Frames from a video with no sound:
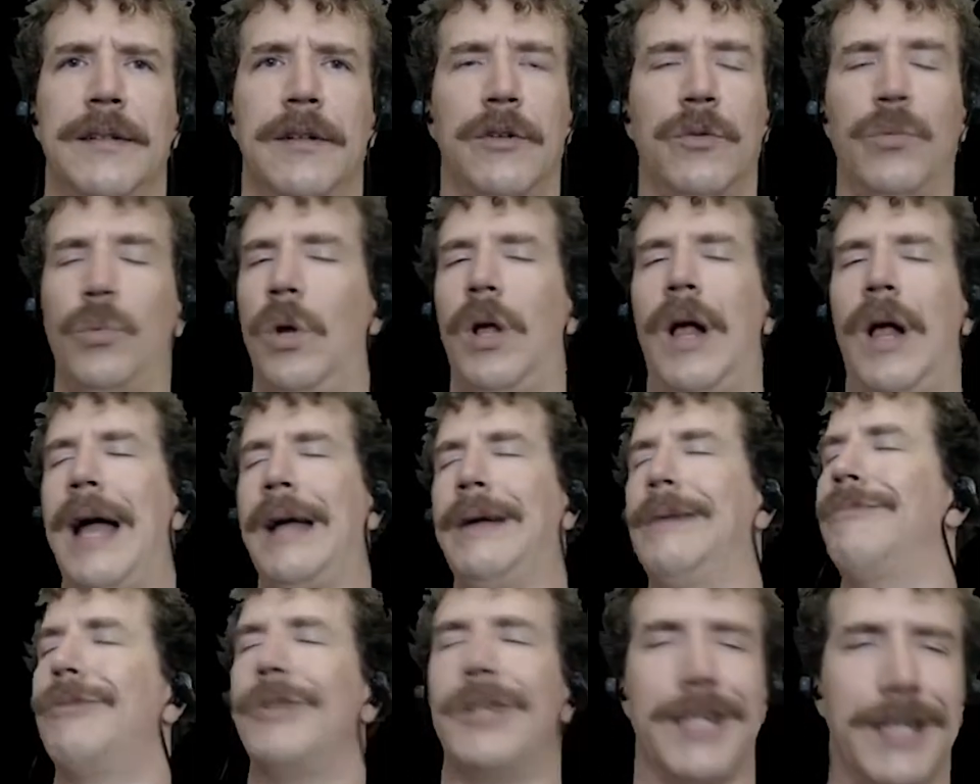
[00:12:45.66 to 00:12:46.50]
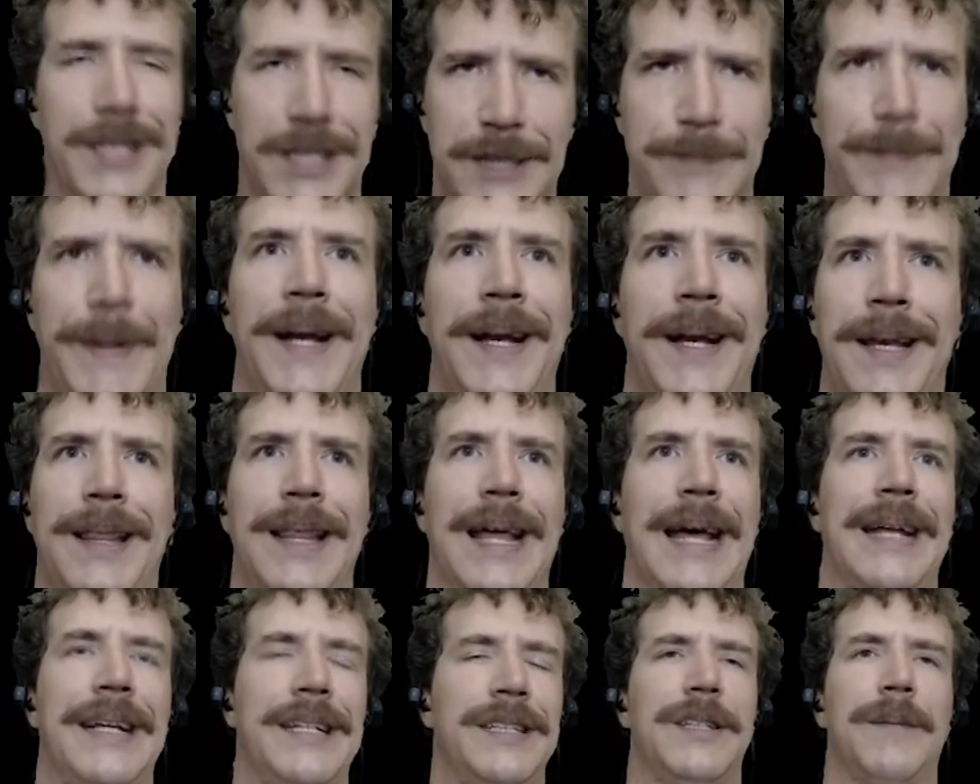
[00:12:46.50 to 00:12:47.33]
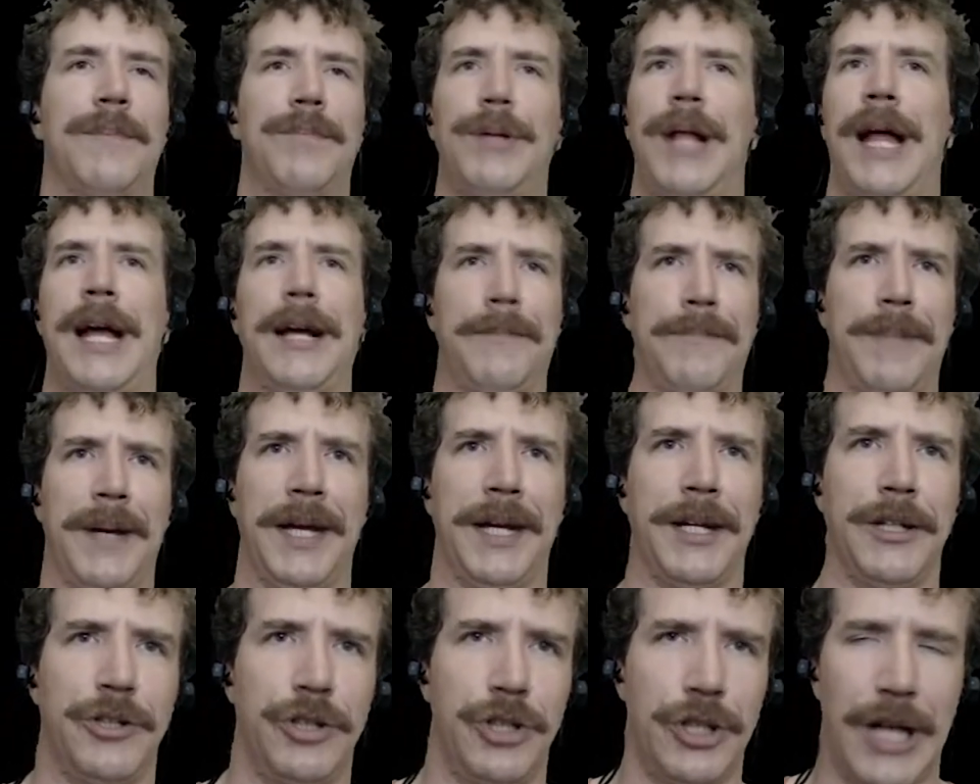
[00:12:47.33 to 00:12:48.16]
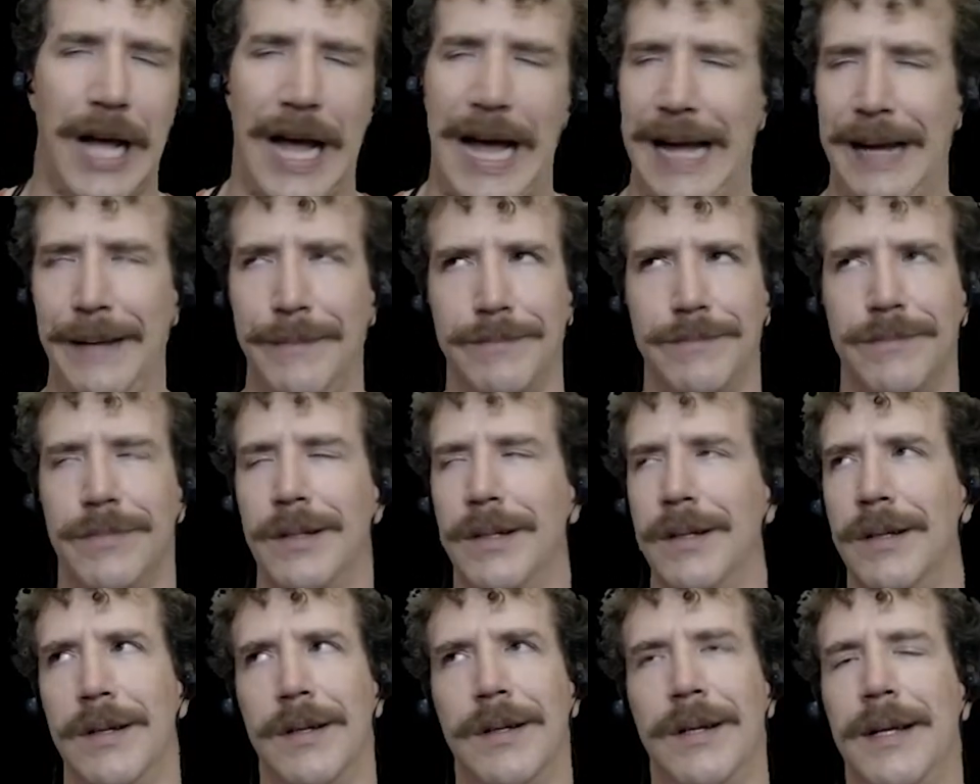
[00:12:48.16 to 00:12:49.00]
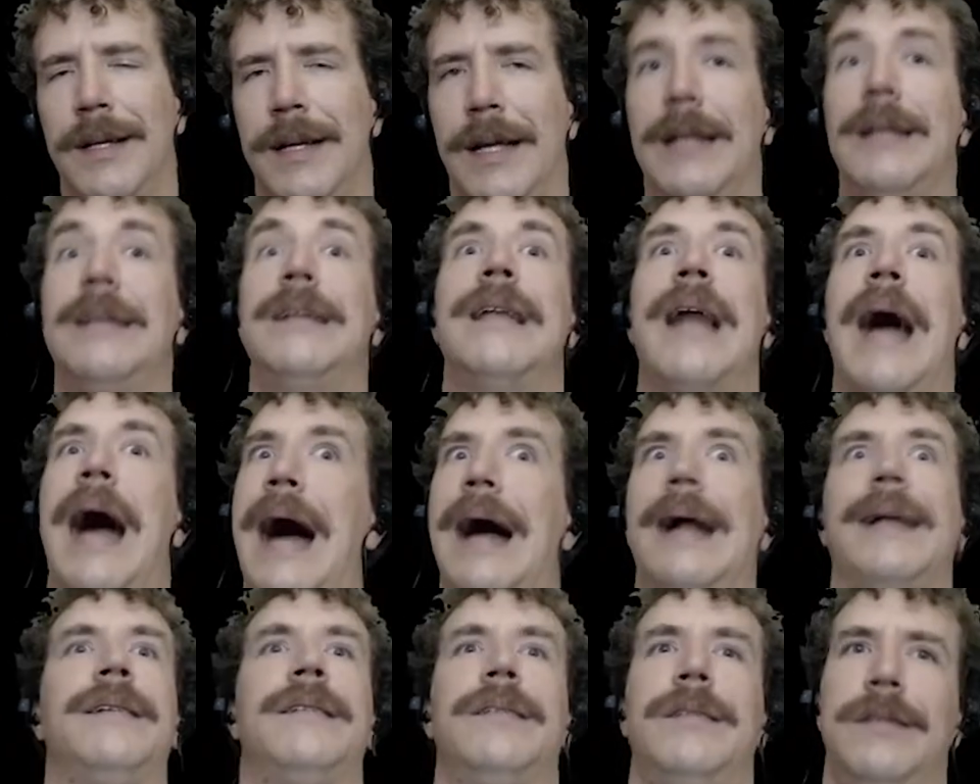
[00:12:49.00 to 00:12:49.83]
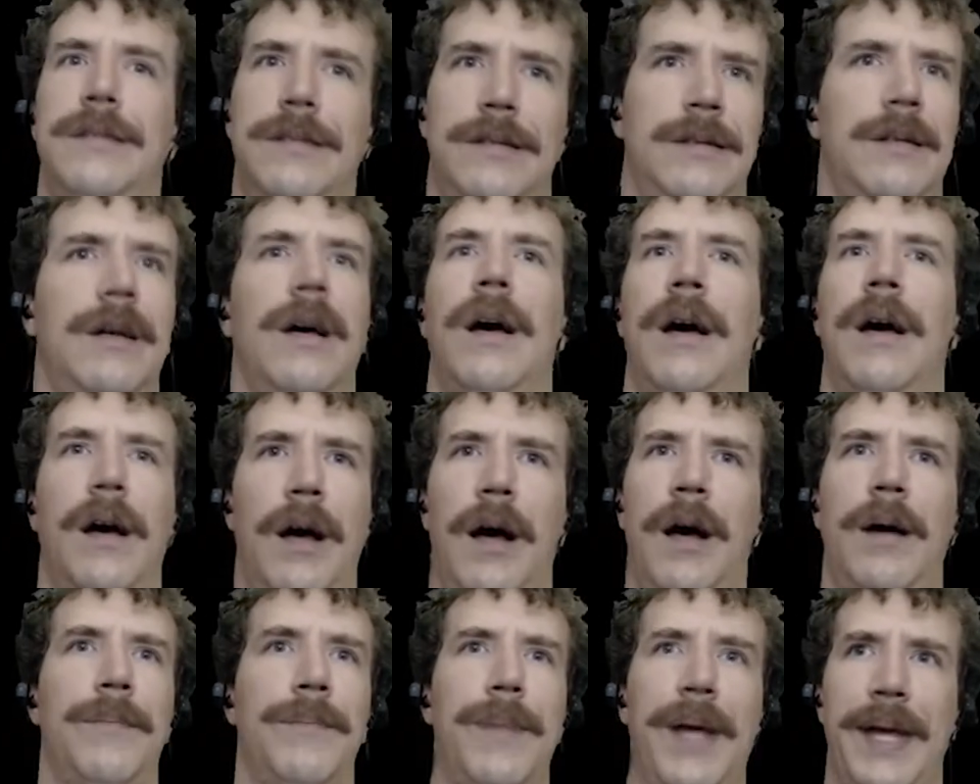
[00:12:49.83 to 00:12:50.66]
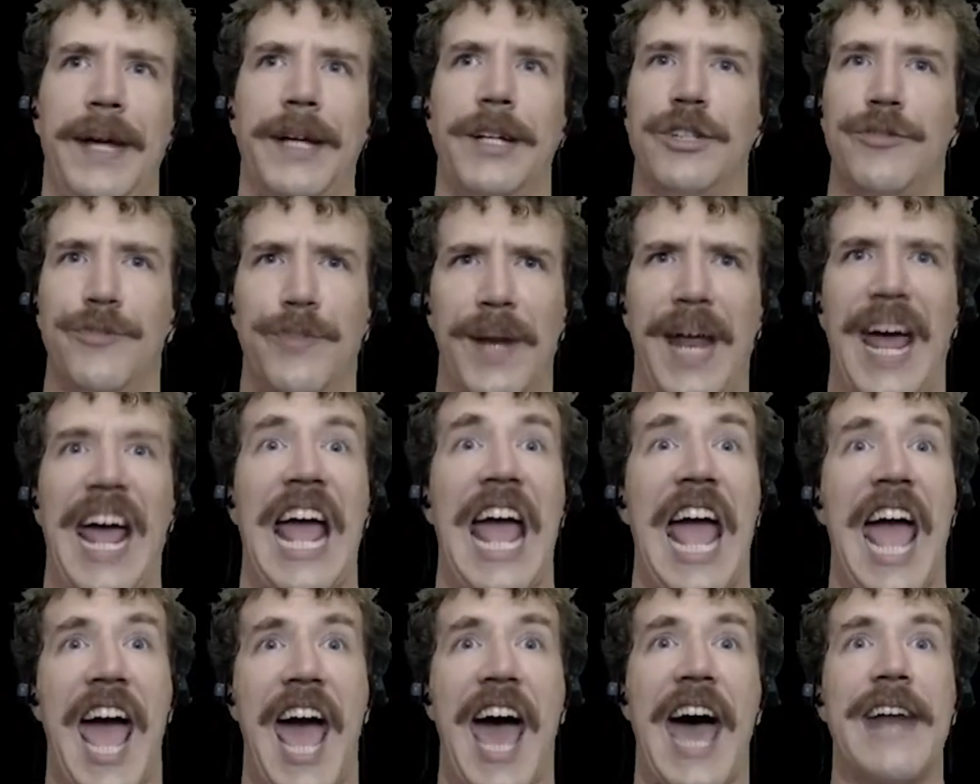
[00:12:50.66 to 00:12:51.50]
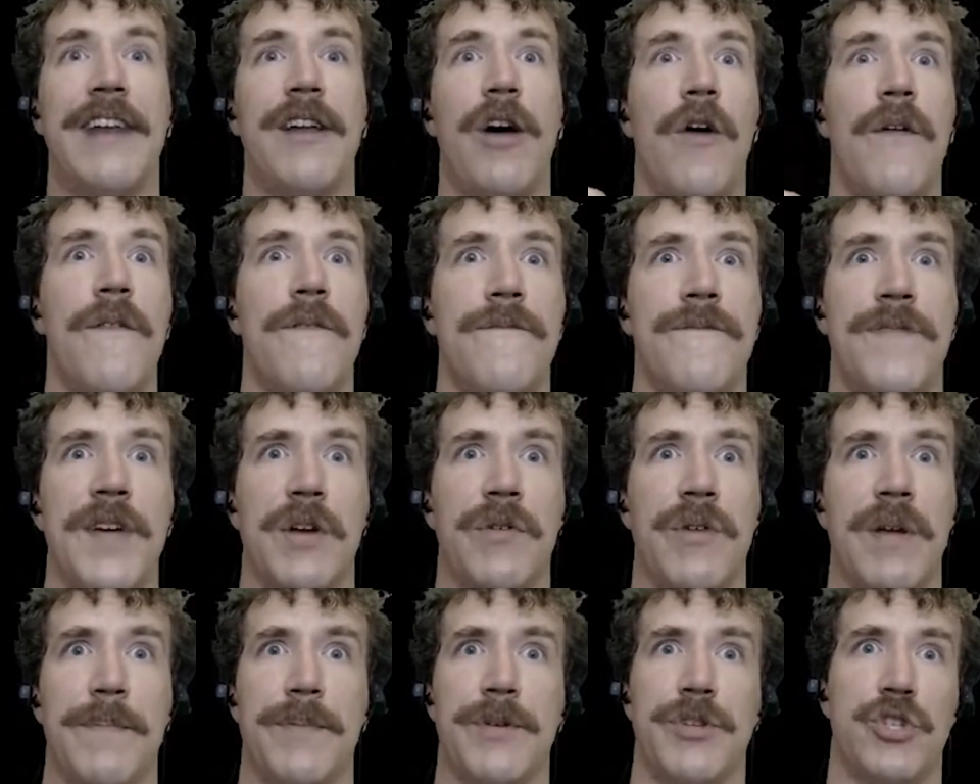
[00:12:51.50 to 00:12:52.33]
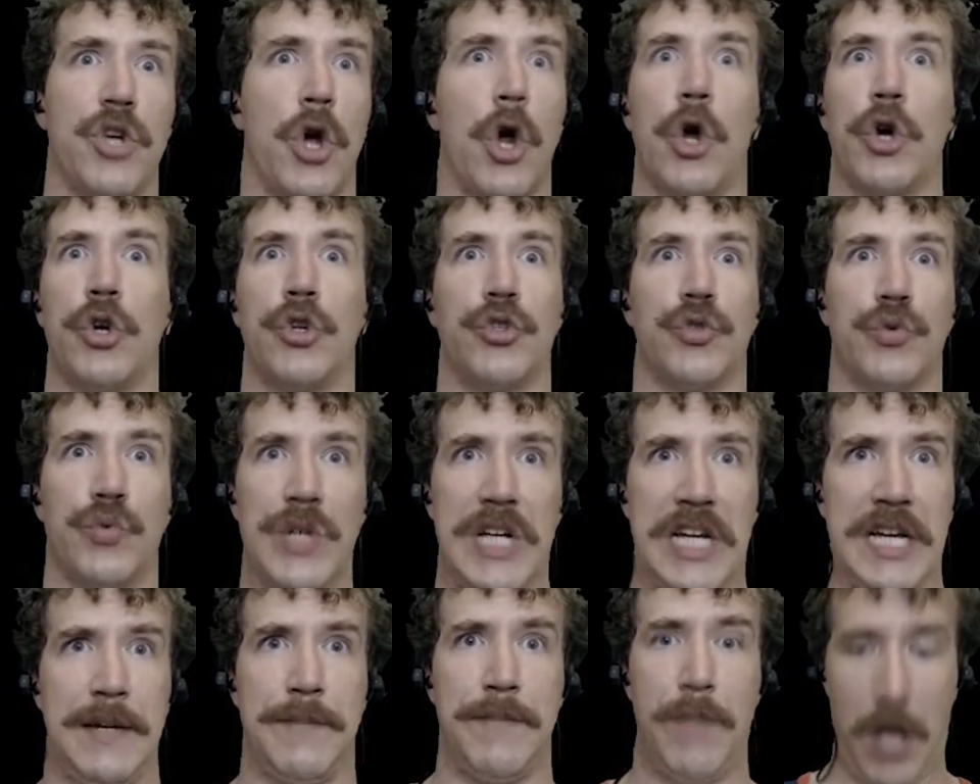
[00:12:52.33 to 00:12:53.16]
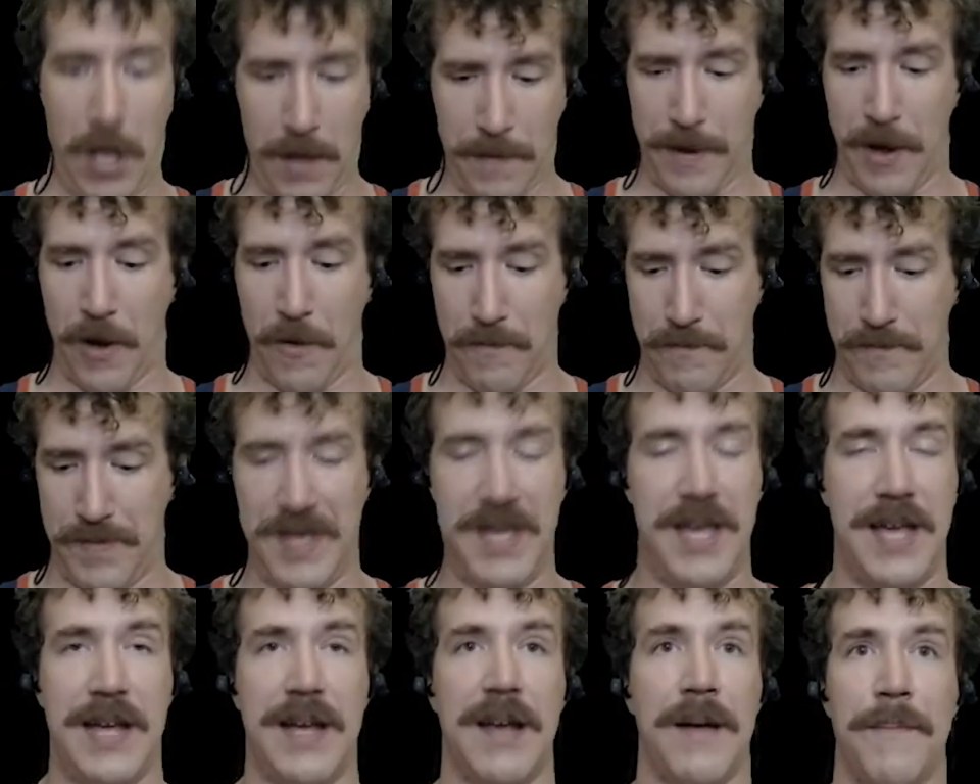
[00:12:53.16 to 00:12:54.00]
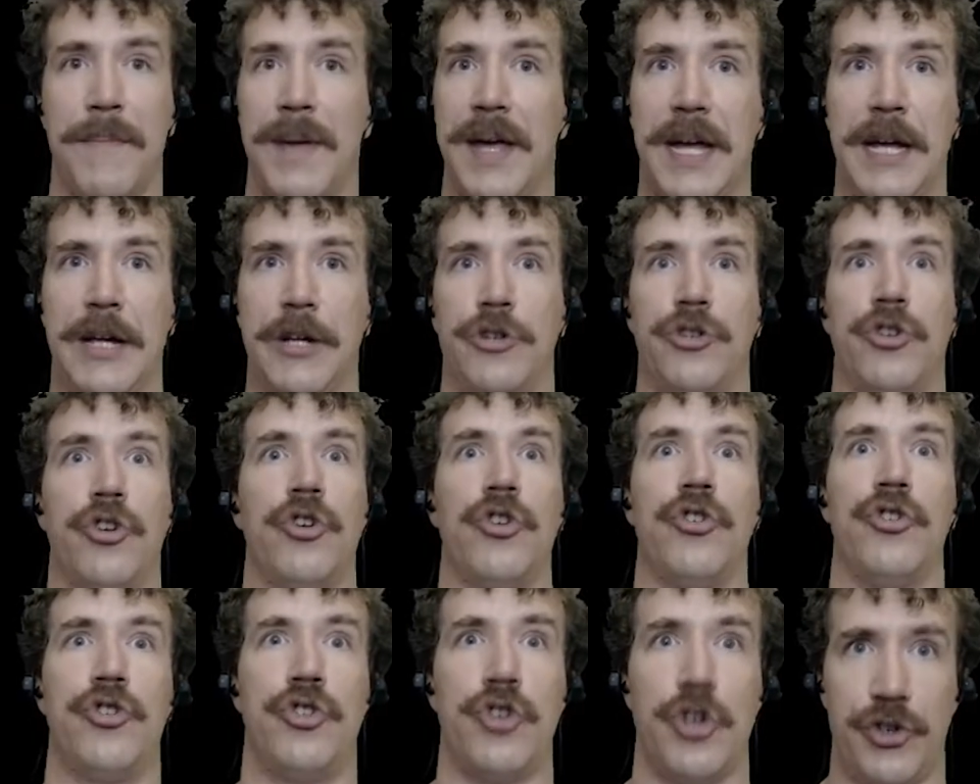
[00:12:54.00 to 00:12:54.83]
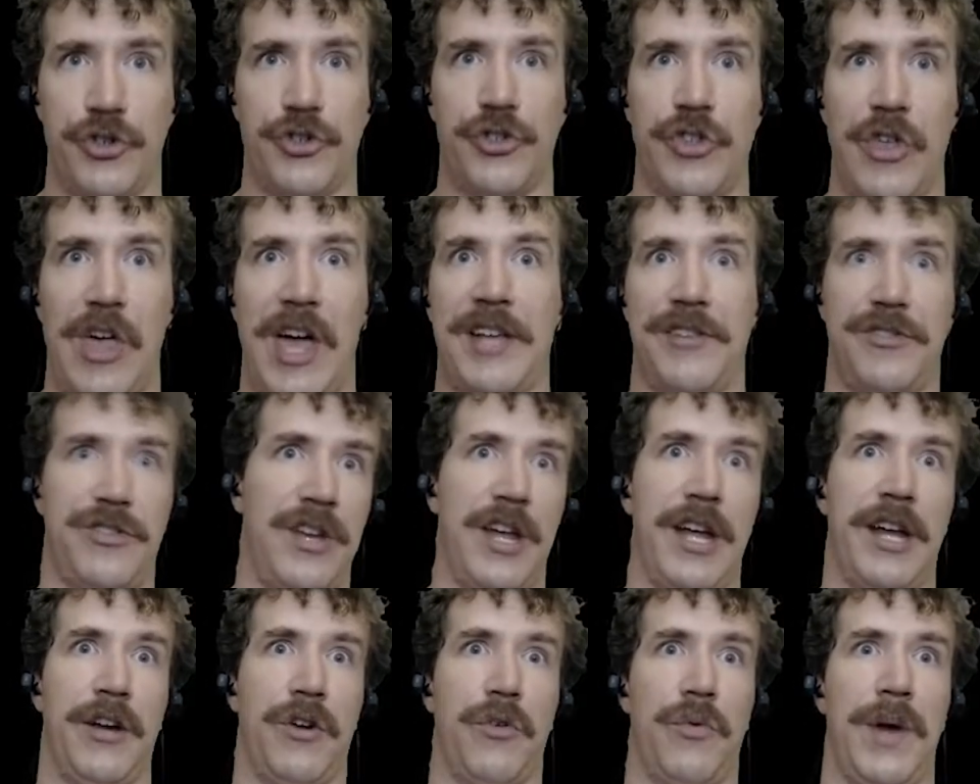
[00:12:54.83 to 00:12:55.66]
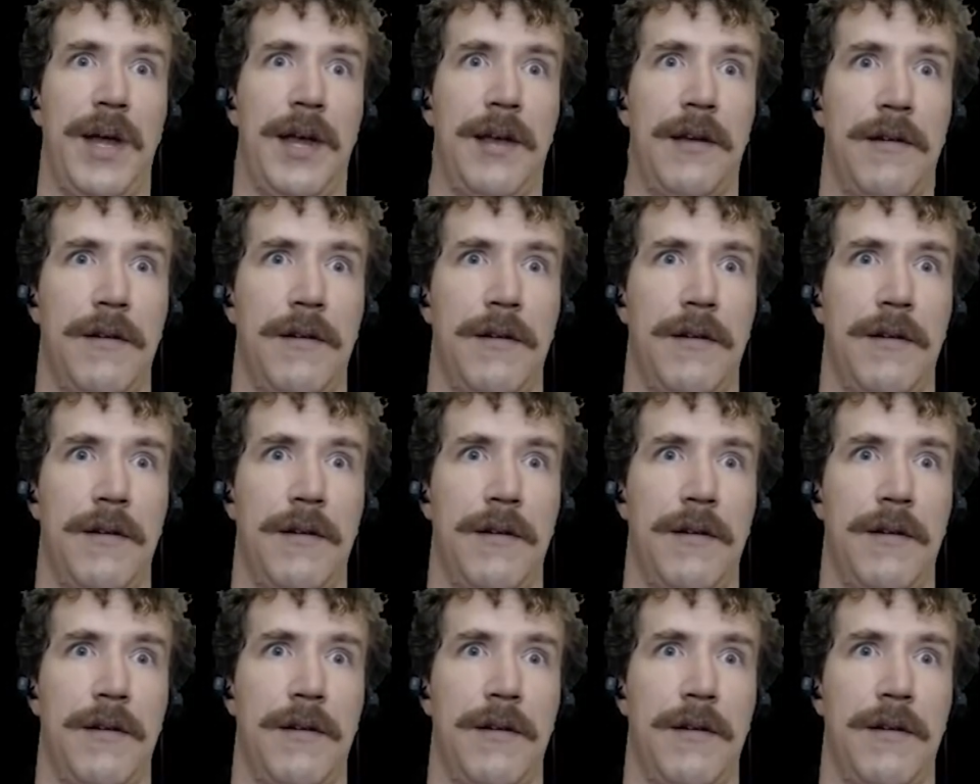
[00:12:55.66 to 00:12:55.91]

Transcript: Well, I would expect that. He's a black mage. I'm not a mage, but I had a very bizarre dream about being a mage just last night, Queen.